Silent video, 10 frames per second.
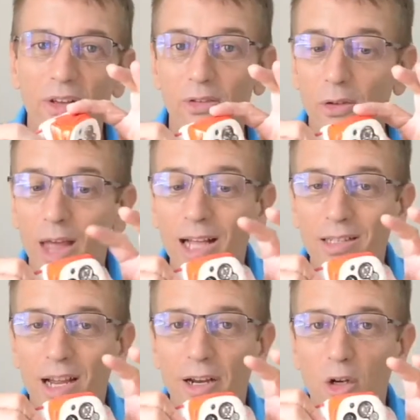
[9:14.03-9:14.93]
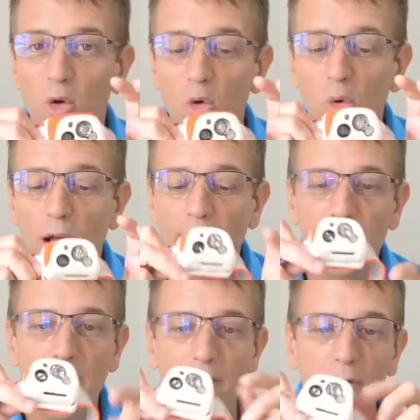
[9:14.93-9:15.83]
So that's kind of cool, right?
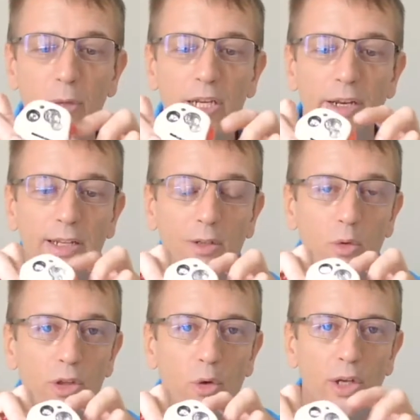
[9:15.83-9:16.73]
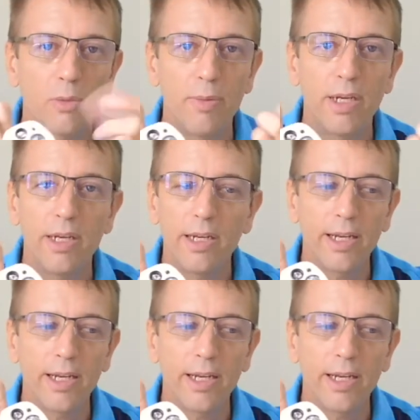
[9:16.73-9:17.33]
You'd have to be connected with USB,